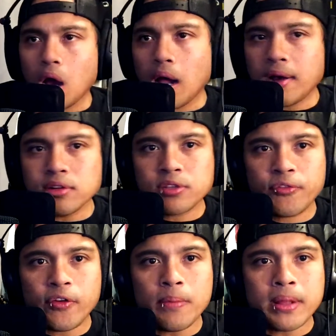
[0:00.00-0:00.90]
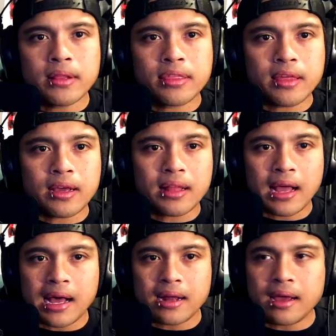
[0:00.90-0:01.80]
I was filming the thing.
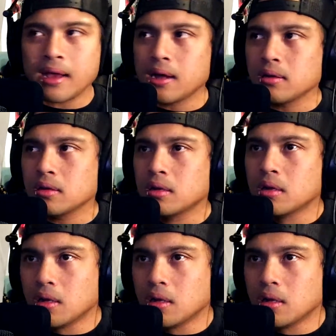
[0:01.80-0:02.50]
Like, how the hell